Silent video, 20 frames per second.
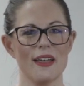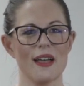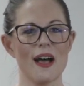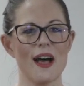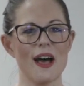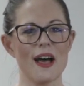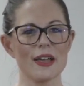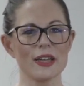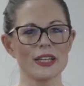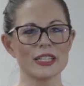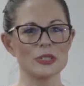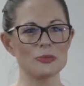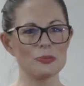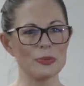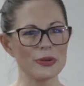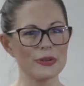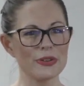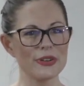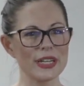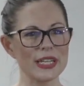I
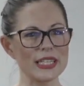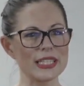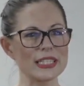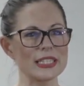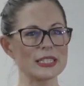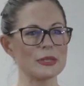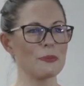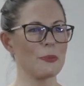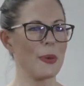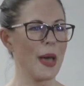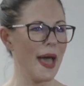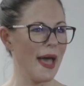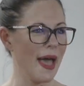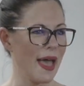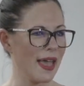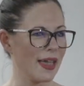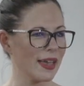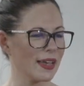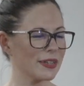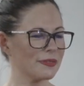experienced some
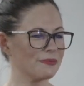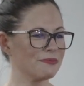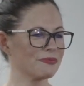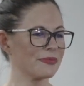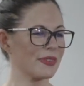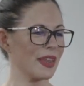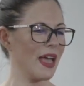pain